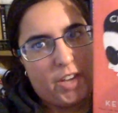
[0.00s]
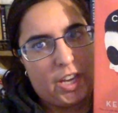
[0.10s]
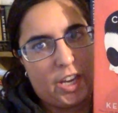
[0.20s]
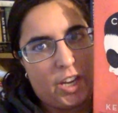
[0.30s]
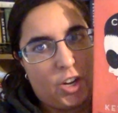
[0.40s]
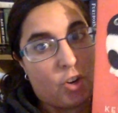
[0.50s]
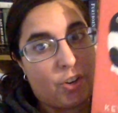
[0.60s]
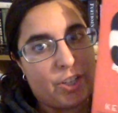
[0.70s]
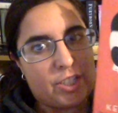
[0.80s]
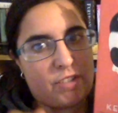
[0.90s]
in
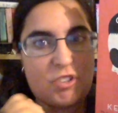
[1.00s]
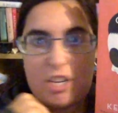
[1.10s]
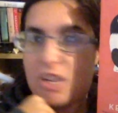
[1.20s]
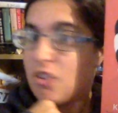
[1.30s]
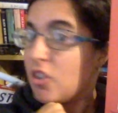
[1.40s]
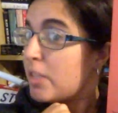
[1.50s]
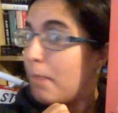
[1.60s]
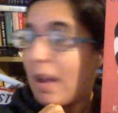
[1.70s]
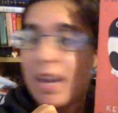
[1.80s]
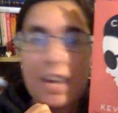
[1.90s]
Crazy Rich Asians
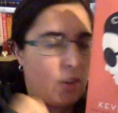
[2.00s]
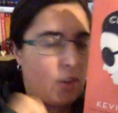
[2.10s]
by Kevin